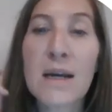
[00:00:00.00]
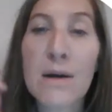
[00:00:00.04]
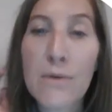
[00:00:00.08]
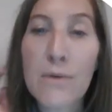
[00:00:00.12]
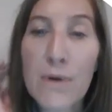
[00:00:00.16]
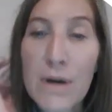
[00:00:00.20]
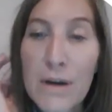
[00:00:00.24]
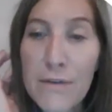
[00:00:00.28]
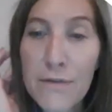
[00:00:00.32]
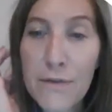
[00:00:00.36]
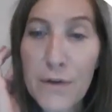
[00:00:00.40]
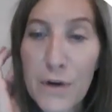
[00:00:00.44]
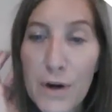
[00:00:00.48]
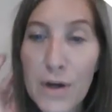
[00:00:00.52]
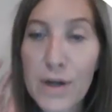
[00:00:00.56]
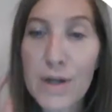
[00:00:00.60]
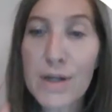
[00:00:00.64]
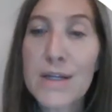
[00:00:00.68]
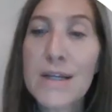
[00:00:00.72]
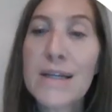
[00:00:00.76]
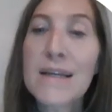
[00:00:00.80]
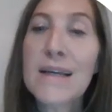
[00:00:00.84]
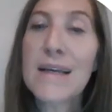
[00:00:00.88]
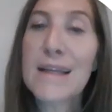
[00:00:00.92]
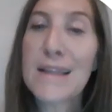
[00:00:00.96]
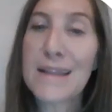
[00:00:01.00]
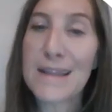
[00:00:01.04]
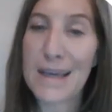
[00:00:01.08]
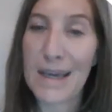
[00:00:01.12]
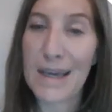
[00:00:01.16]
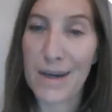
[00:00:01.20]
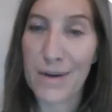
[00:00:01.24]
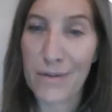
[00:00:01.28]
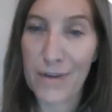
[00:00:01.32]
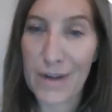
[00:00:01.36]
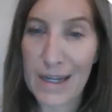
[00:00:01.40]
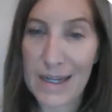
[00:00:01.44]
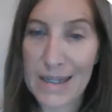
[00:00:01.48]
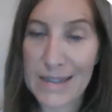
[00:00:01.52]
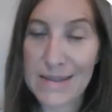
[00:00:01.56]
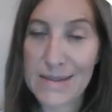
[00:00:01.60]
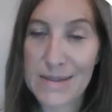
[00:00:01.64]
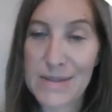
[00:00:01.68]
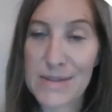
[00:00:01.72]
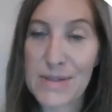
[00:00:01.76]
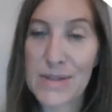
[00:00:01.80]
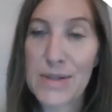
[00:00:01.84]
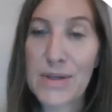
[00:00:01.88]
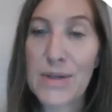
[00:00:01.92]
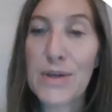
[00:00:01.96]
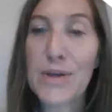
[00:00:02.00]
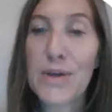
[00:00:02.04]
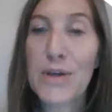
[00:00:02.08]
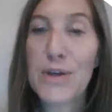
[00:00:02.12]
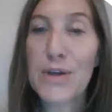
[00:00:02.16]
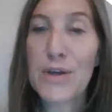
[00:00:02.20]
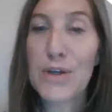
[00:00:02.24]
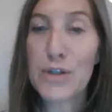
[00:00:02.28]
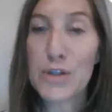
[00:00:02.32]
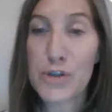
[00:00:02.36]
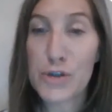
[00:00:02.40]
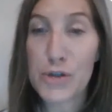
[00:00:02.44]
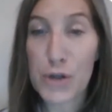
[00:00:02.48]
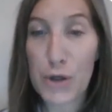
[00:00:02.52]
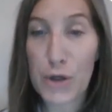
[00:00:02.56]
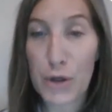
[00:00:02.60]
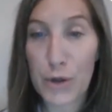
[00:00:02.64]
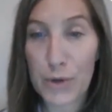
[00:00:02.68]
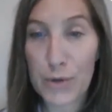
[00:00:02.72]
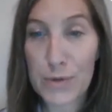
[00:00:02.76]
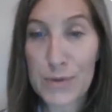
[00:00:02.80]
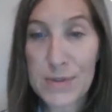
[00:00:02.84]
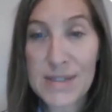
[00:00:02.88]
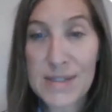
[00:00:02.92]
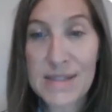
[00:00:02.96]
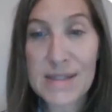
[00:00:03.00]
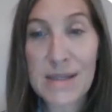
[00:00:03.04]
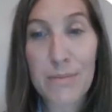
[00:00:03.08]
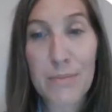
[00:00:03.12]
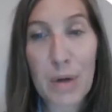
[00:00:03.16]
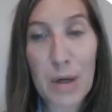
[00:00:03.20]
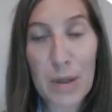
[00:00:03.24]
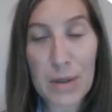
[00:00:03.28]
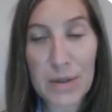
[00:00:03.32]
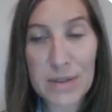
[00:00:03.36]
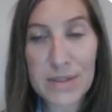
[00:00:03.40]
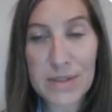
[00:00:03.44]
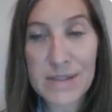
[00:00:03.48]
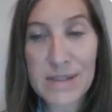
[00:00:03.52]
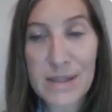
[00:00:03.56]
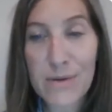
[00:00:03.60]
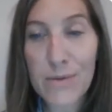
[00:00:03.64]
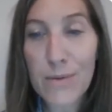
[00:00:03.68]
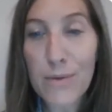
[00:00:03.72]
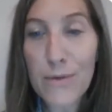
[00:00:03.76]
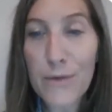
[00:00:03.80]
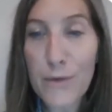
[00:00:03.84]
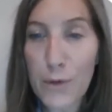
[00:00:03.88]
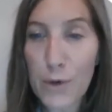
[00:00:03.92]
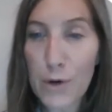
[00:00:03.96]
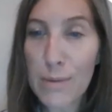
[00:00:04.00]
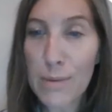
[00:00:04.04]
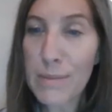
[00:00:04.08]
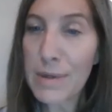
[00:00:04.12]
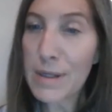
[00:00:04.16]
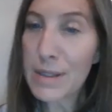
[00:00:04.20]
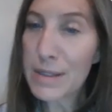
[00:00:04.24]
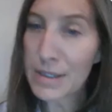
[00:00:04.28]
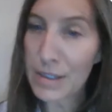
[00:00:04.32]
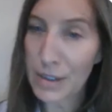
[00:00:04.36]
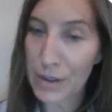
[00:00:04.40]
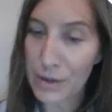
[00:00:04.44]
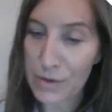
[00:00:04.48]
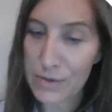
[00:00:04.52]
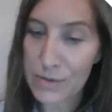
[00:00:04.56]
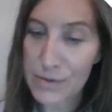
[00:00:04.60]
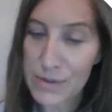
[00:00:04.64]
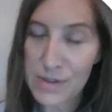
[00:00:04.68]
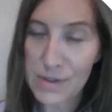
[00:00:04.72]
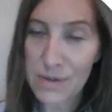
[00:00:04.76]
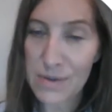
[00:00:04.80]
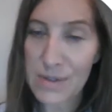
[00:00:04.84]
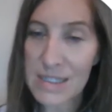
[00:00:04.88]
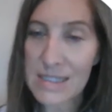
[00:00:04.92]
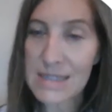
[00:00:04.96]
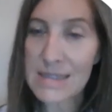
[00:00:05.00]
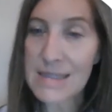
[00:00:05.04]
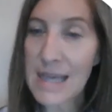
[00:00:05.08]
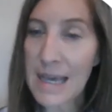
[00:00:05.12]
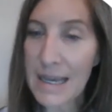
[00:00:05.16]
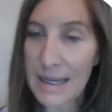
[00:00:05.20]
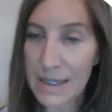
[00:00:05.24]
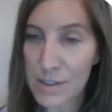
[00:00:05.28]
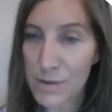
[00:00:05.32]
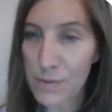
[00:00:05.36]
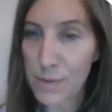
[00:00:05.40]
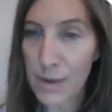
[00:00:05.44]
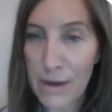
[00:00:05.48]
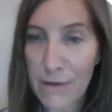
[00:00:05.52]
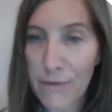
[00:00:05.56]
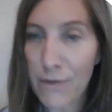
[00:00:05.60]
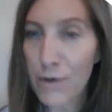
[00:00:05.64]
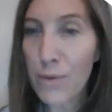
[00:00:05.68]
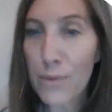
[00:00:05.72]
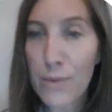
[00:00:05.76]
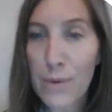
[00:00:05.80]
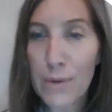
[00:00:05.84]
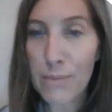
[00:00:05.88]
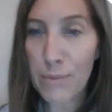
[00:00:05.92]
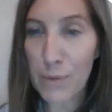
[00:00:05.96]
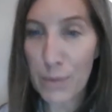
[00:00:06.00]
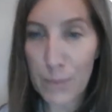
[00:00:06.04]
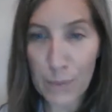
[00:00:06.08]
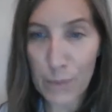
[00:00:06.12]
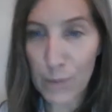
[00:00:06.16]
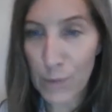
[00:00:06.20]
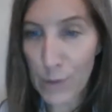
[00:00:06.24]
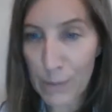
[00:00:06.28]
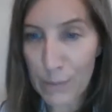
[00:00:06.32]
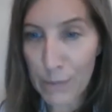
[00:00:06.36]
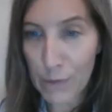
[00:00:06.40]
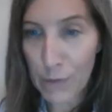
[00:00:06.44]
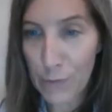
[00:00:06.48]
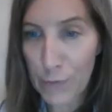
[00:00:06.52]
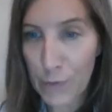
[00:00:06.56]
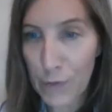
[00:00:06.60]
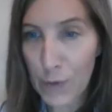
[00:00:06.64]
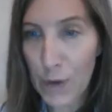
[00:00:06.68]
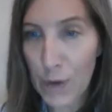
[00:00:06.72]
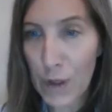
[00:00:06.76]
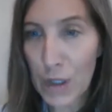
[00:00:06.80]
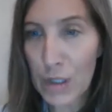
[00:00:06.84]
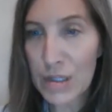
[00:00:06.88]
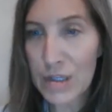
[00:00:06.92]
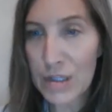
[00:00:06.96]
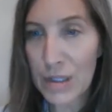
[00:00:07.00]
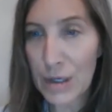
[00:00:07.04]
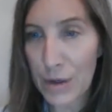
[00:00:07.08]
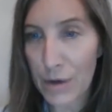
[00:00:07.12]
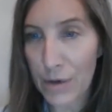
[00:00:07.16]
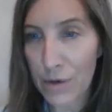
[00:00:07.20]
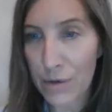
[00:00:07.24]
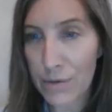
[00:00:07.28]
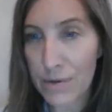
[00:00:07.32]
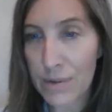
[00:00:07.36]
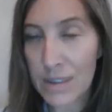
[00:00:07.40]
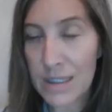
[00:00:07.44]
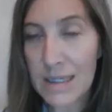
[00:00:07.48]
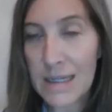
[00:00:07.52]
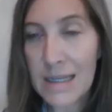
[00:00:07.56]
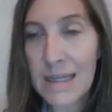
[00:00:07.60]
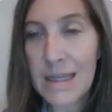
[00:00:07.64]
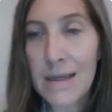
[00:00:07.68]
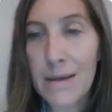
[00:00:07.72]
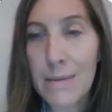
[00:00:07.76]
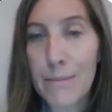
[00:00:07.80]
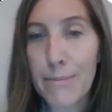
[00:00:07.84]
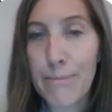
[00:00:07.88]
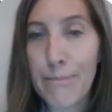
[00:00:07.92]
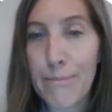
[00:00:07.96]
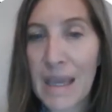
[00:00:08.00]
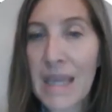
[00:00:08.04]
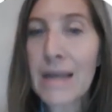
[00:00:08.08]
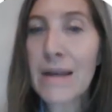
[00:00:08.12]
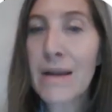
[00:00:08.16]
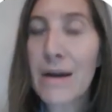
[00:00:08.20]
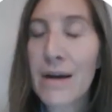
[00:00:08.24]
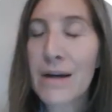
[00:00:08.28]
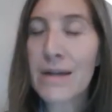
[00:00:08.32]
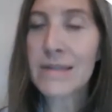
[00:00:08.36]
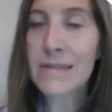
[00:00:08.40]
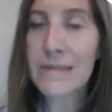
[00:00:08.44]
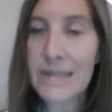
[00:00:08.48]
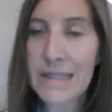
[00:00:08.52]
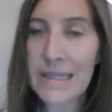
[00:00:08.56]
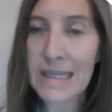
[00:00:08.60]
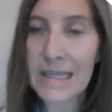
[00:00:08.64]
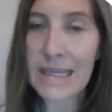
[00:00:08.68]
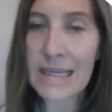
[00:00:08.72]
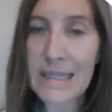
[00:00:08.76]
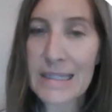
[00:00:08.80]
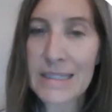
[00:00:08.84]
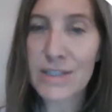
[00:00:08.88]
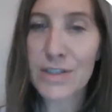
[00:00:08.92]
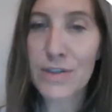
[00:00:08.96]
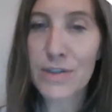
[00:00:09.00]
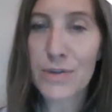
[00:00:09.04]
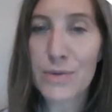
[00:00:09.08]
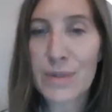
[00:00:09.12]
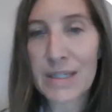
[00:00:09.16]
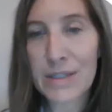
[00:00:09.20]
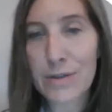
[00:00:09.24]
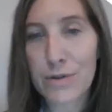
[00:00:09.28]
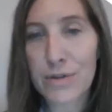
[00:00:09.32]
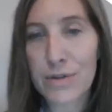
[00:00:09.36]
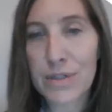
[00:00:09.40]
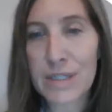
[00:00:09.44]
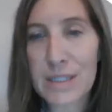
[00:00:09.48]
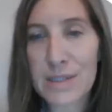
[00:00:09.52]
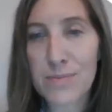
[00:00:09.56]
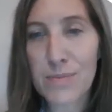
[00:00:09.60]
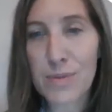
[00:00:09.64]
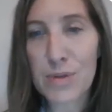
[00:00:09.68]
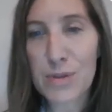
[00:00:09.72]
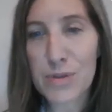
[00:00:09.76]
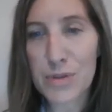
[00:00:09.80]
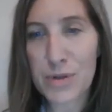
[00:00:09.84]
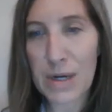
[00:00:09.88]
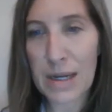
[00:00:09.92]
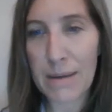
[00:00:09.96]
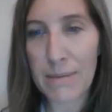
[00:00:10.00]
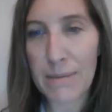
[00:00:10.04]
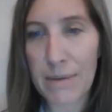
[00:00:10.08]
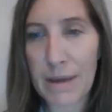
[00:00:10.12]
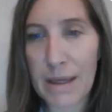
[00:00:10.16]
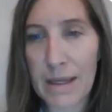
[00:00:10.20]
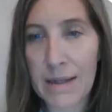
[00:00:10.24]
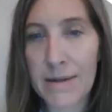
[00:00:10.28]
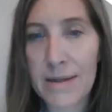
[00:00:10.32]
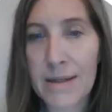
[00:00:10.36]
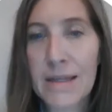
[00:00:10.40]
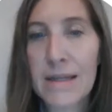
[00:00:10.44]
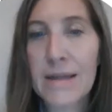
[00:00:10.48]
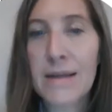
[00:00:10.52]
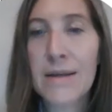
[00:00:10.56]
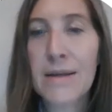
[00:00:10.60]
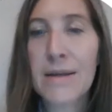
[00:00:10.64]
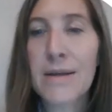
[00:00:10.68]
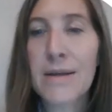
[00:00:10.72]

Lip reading: However, the evidence shows that policy reform alone, so this X-WAIVER removal alone, may not lead to increased prescribing.